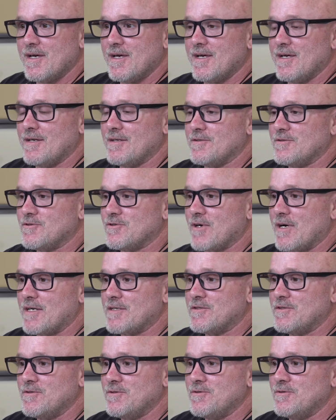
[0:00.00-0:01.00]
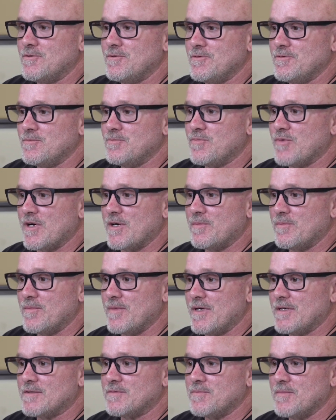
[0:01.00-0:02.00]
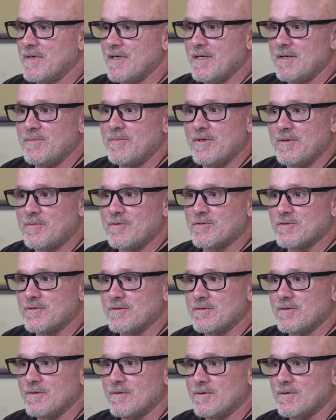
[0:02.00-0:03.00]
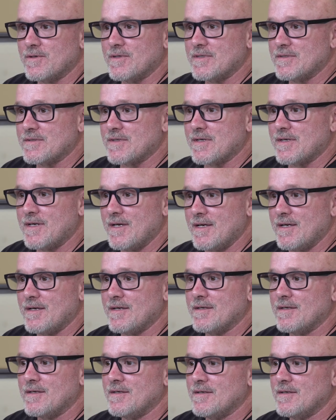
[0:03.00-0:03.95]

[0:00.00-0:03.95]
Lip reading: and try to bring as many people to the Lord as I can,